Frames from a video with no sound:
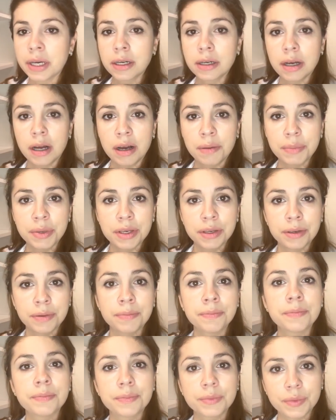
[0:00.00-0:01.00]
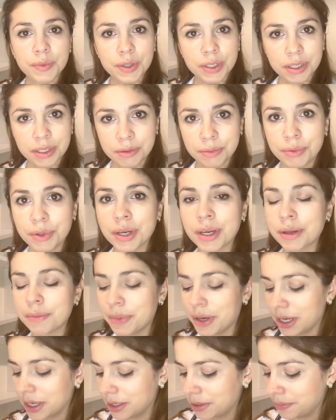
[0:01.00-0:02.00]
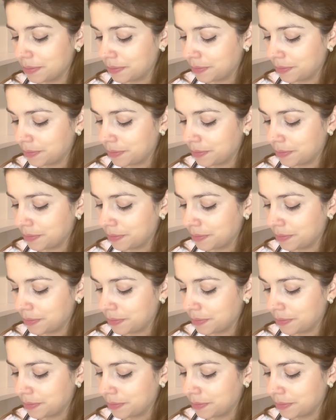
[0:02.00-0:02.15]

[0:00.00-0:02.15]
copy. We're gonna bring it back.